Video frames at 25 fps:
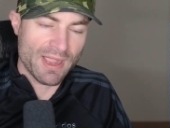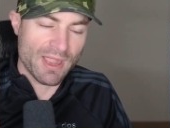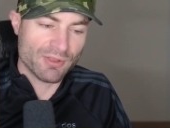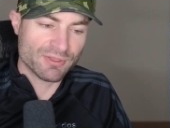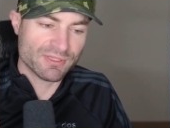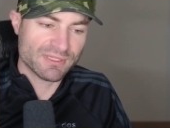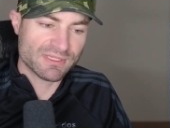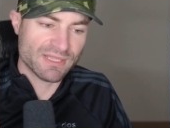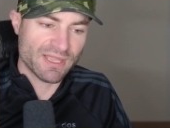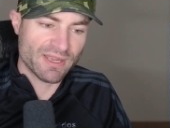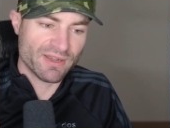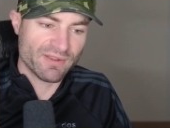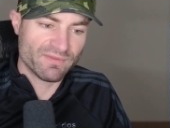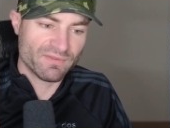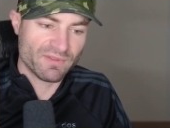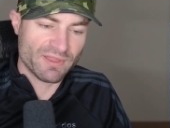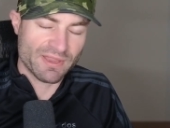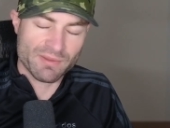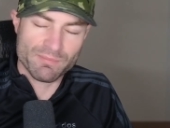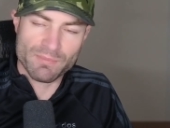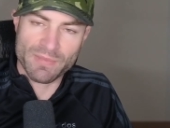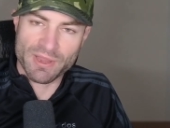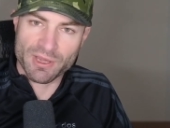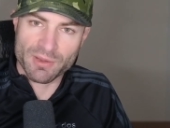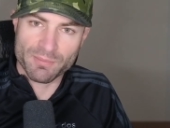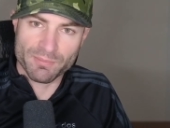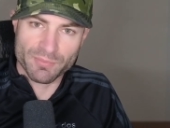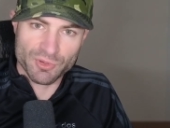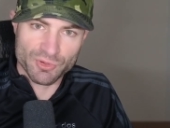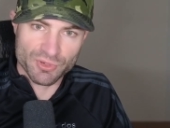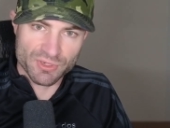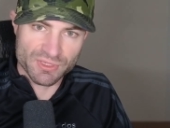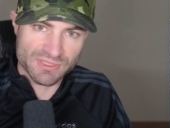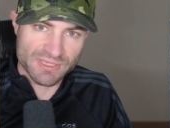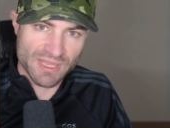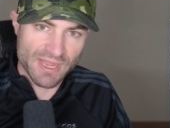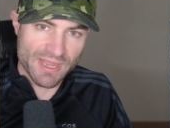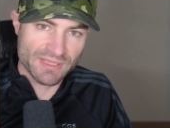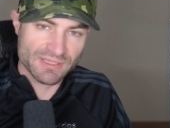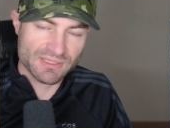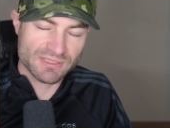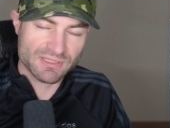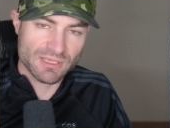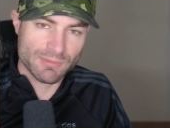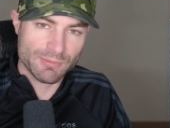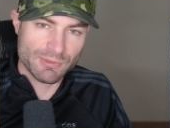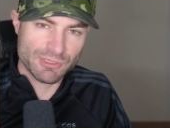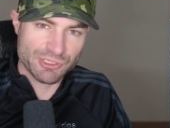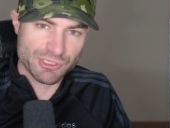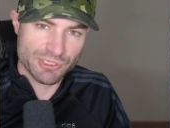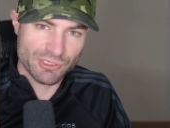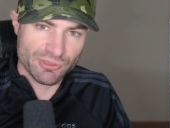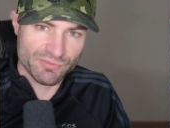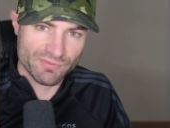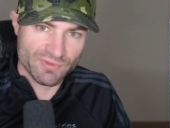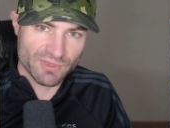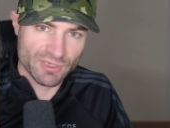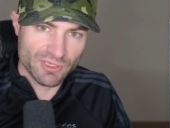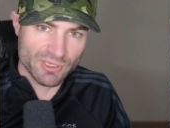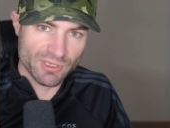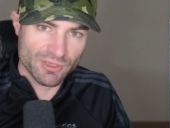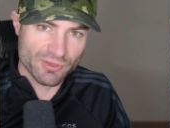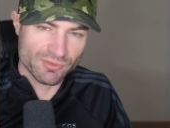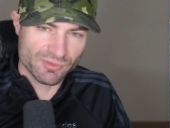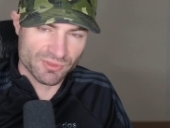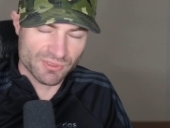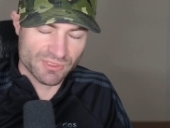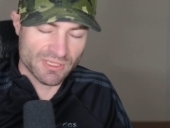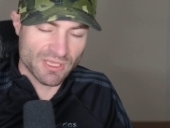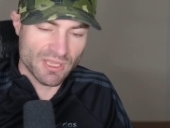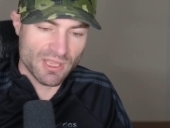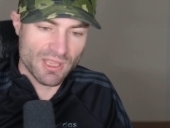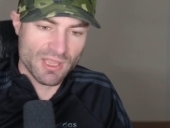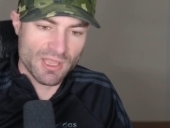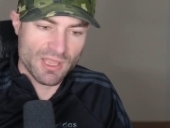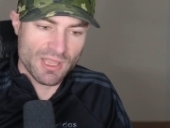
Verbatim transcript: outside of like my computer science WGU videos